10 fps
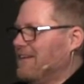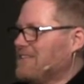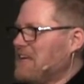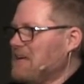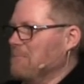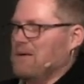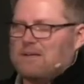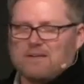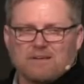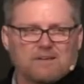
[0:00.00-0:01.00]
it's Him.
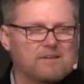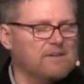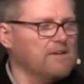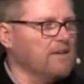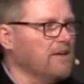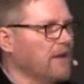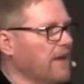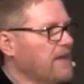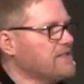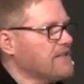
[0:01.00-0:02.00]

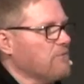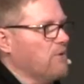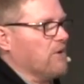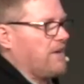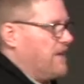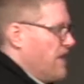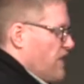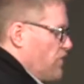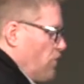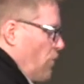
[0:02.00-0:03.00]
He's at work.
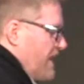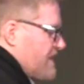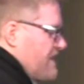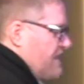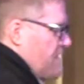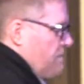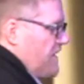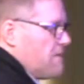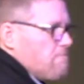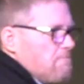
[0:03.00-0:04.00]
You know what it said to
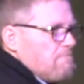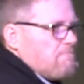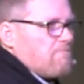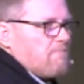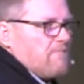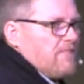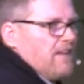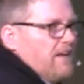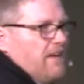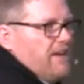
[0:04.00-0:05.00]
me?
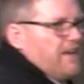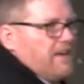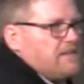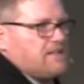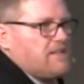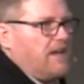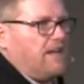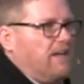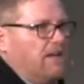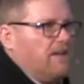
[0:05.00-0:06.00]
It
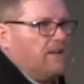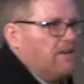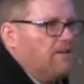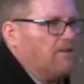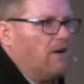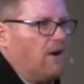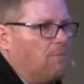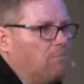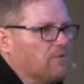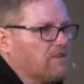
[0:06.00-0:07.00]
said, You're a
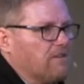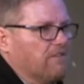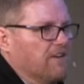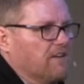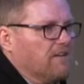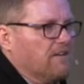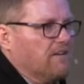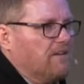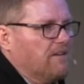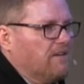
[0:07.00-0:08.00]
humble servant.
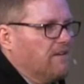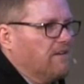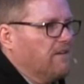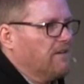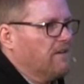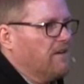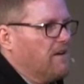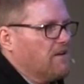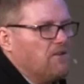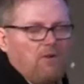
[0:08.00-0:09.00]

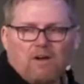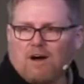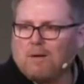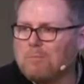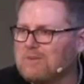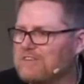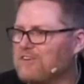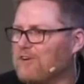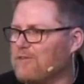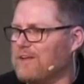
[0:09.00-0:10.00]
You're a humble
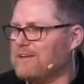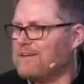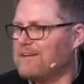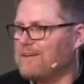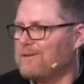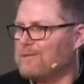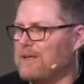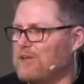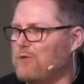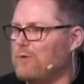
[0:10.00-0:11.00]
servant
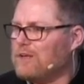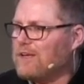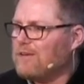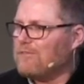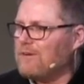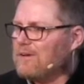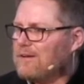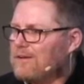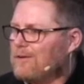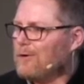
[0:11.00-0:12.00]
that you would give
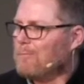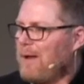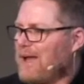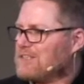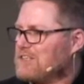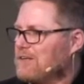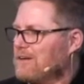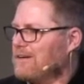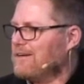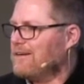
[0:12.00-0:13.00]
your master